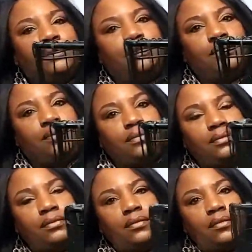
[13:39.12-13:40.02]

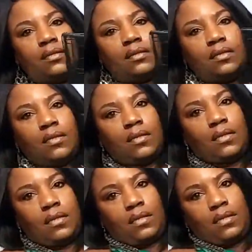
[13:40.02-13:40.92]

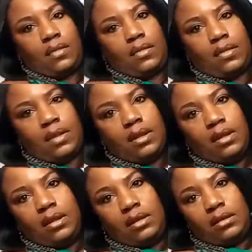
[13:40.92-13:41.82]

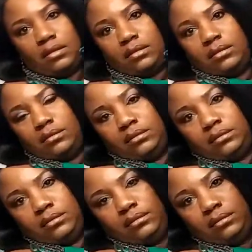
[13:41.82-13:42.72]

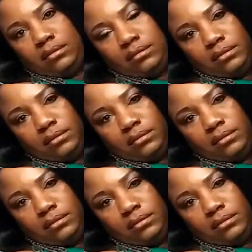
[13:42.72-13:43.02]
Nothing is said.